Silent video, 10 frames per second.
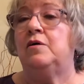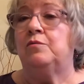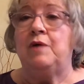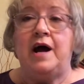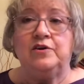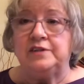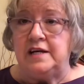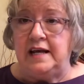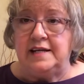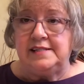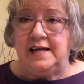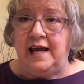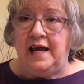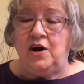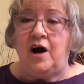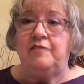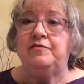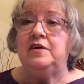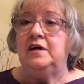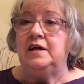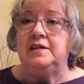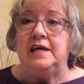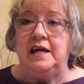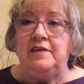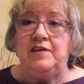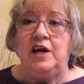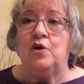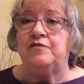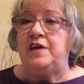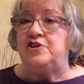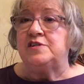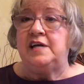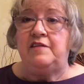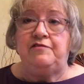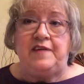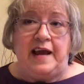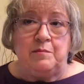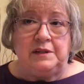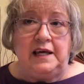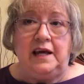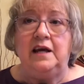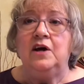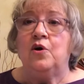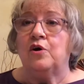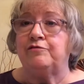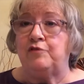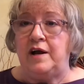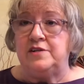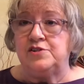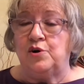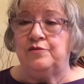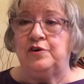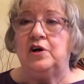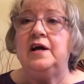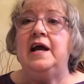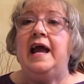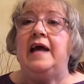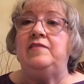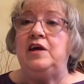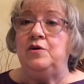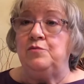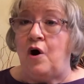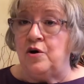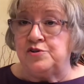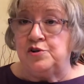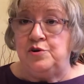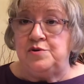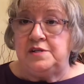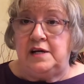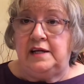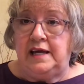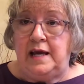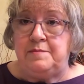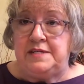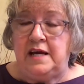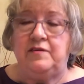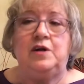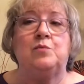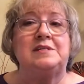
Ronald and Nancy ate off in the evening, or if they just had family or friends over, and they also used it at Camp David. It was